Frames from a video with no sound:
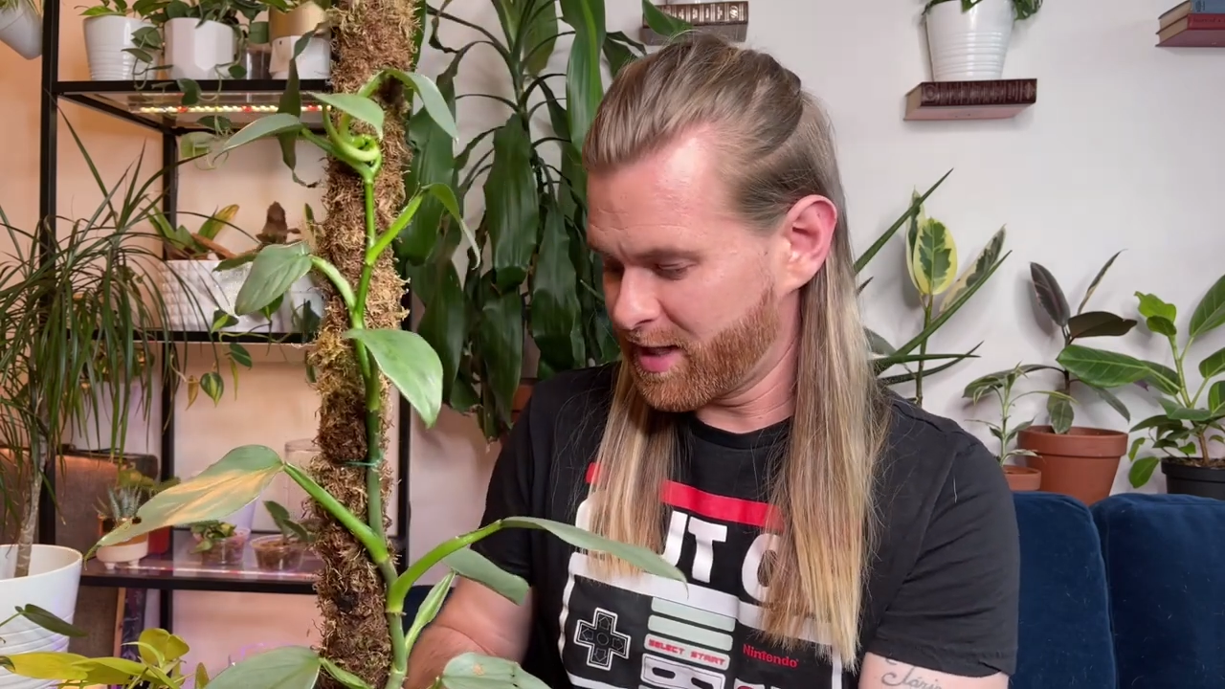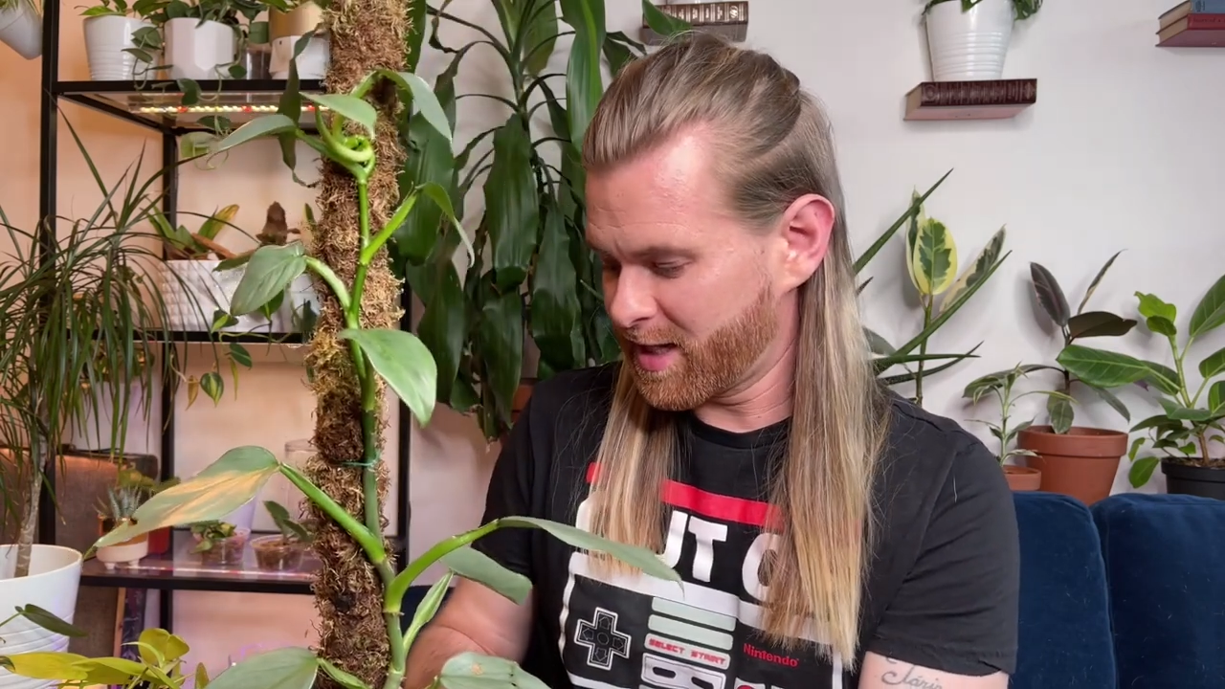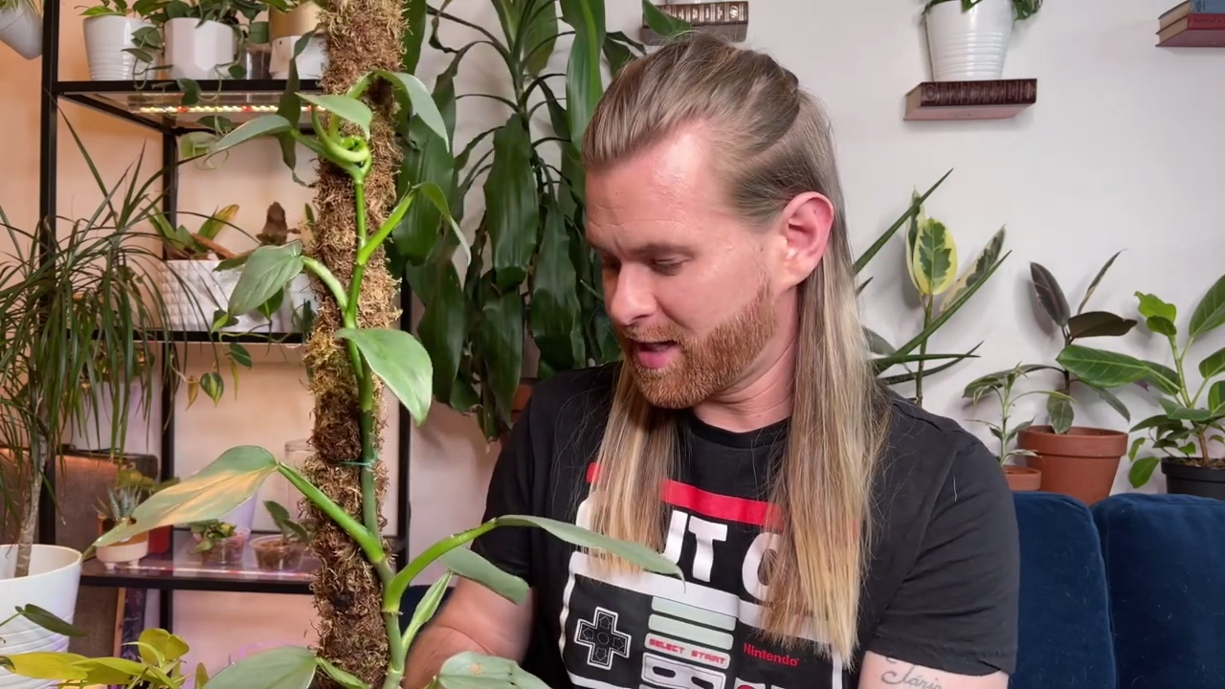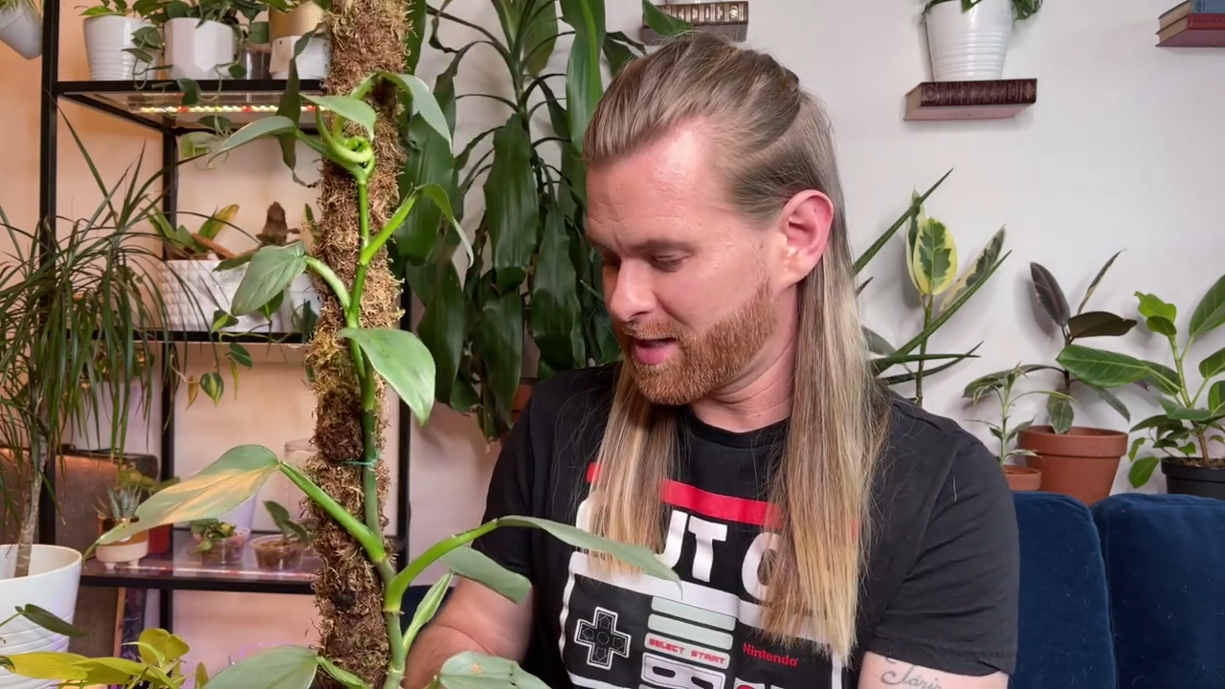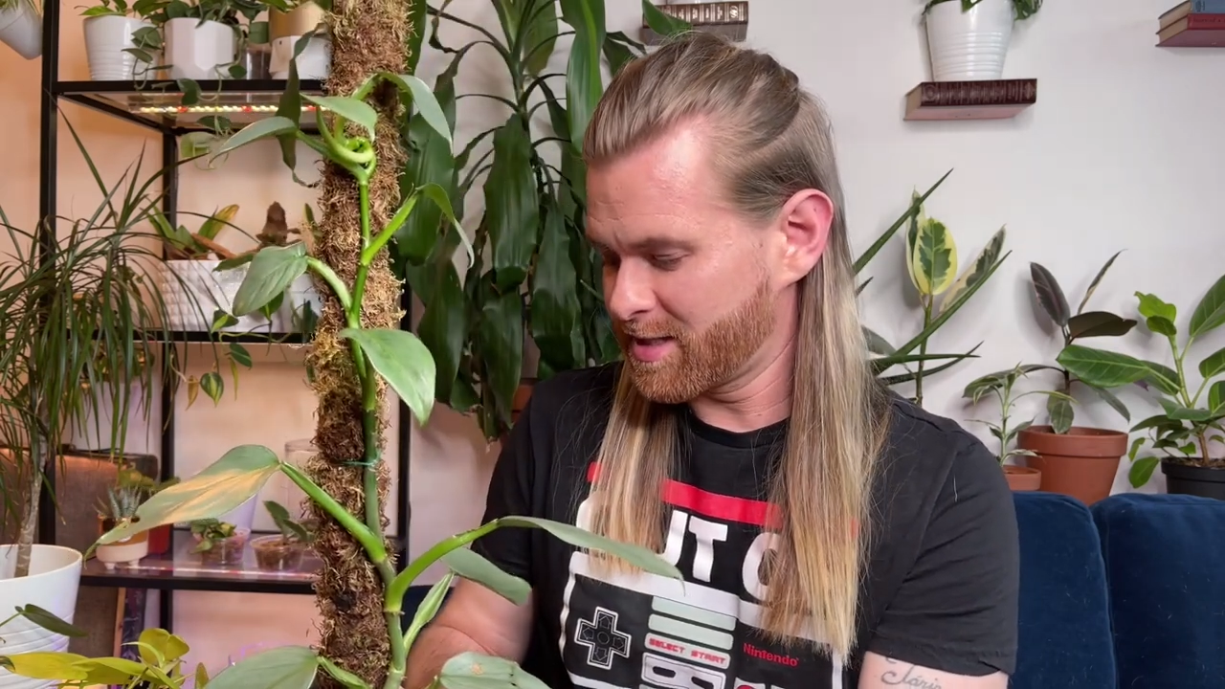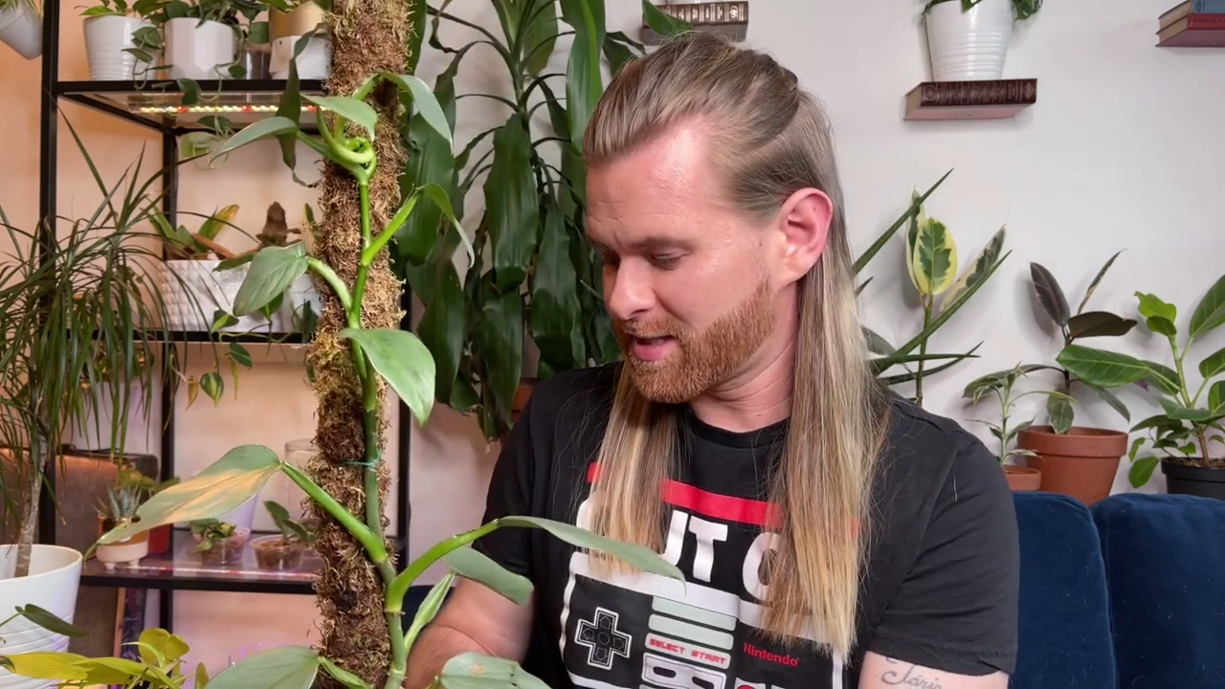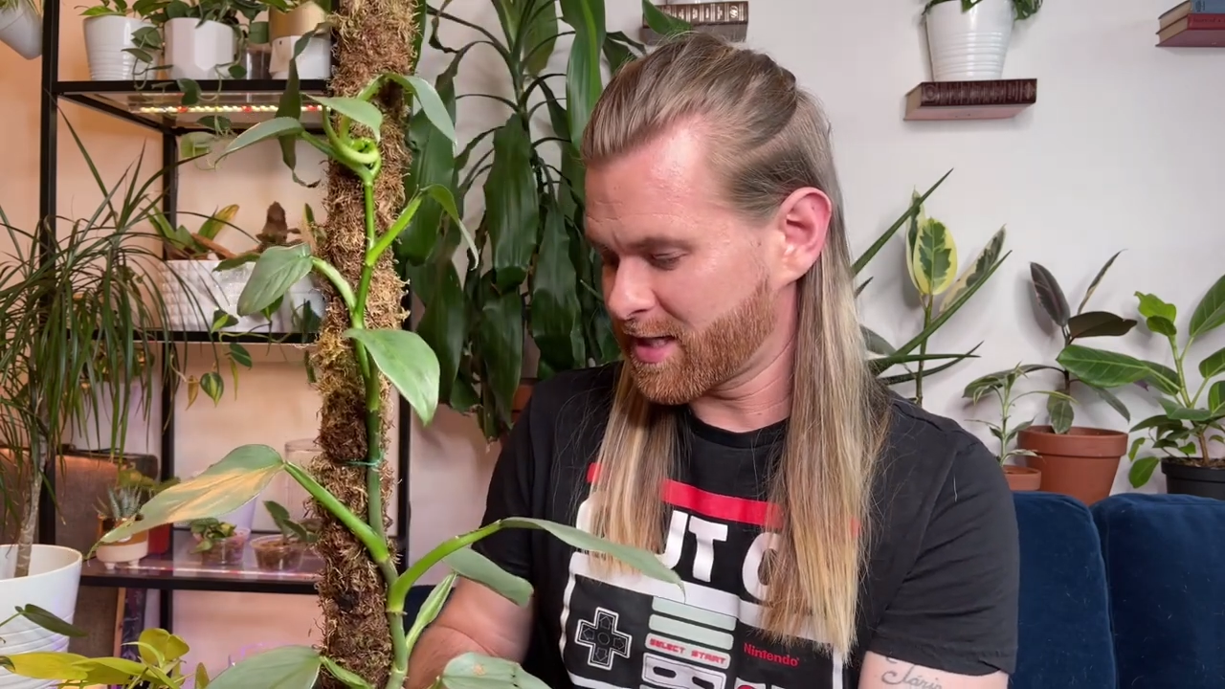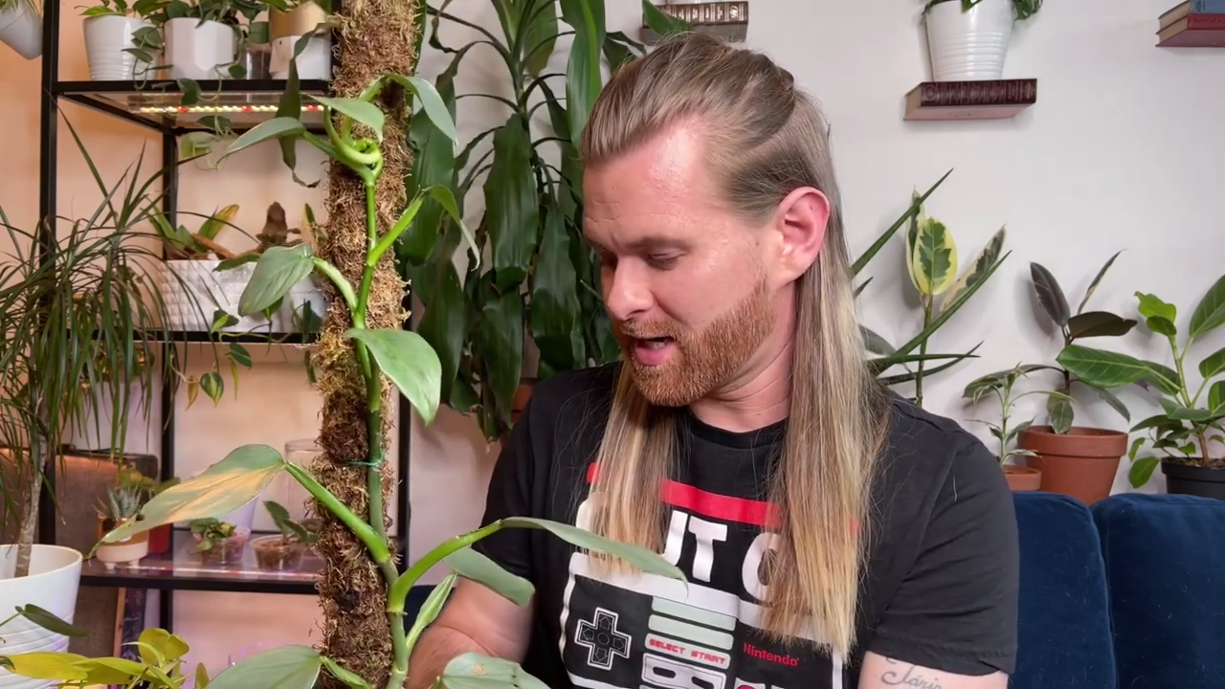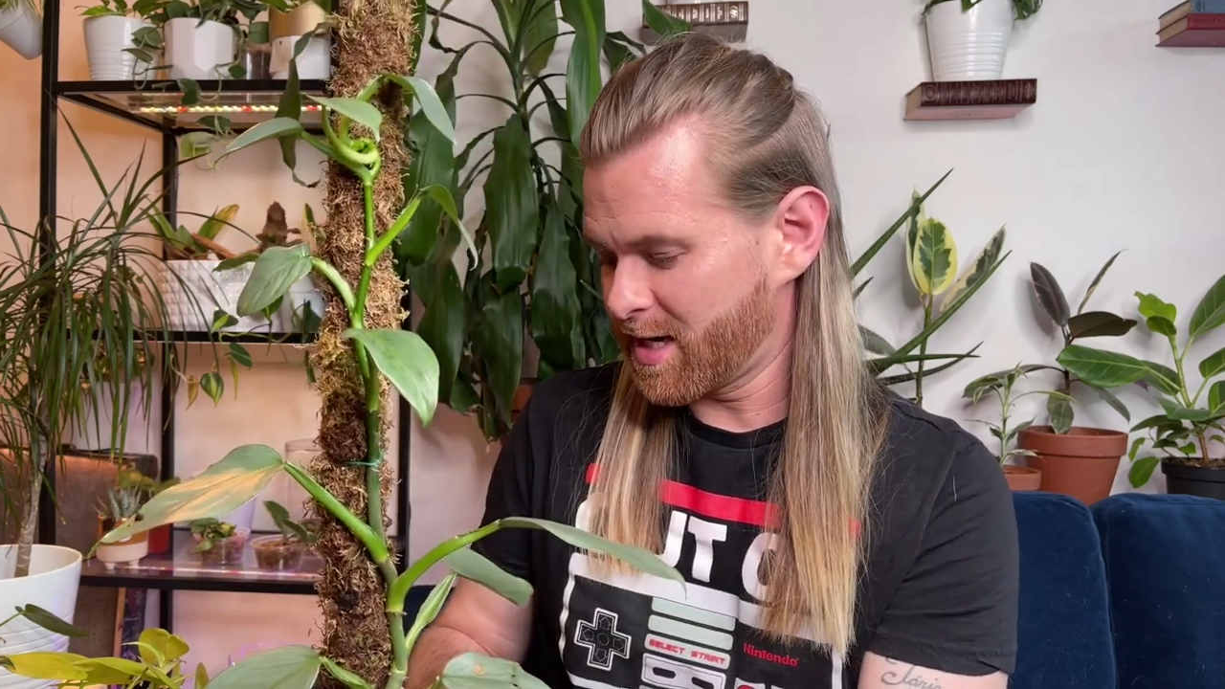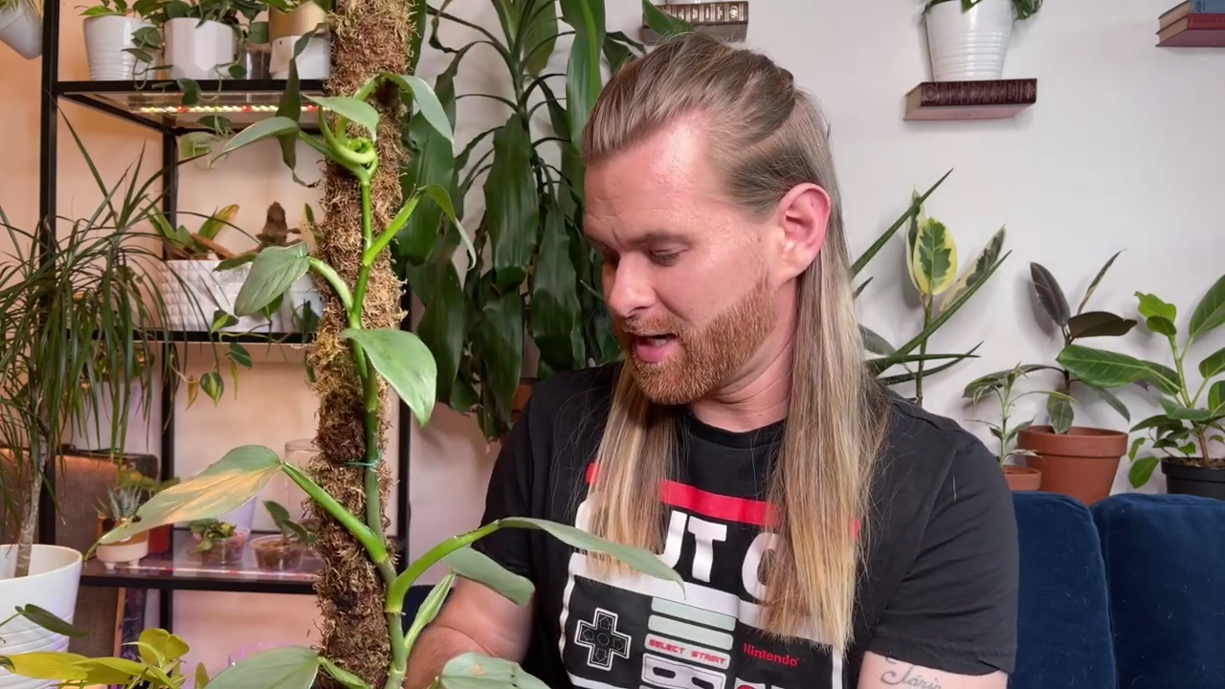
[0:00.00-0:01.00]
like this
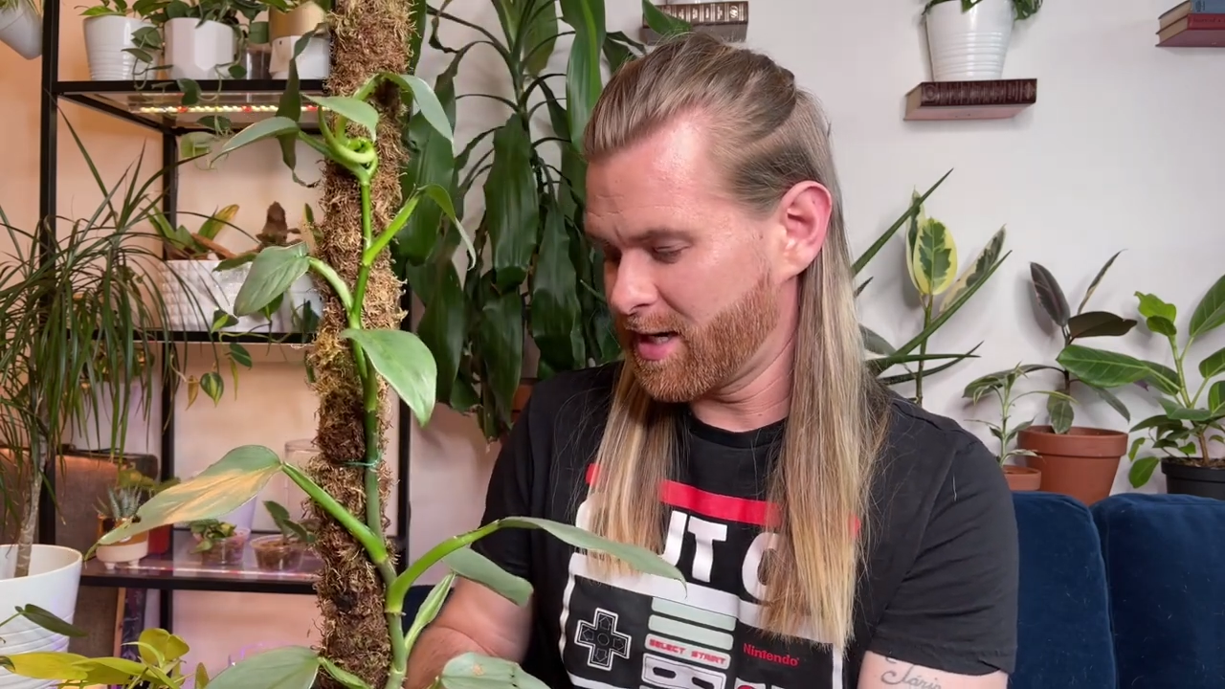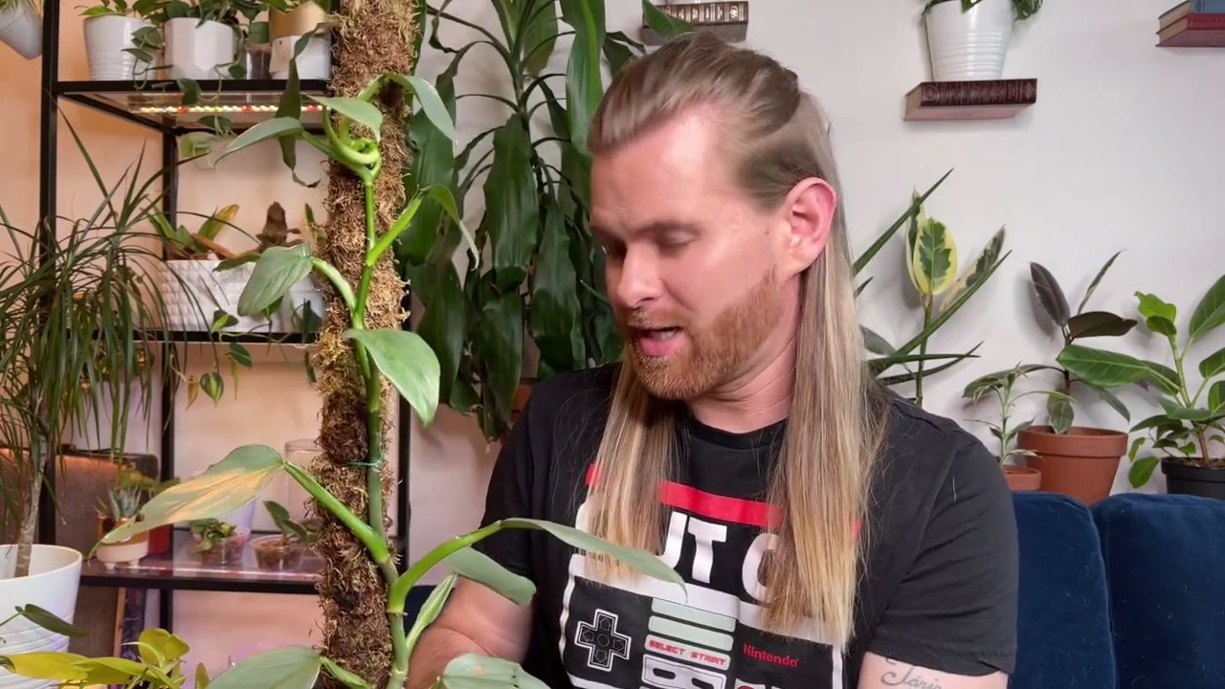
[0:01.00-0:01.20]
guy.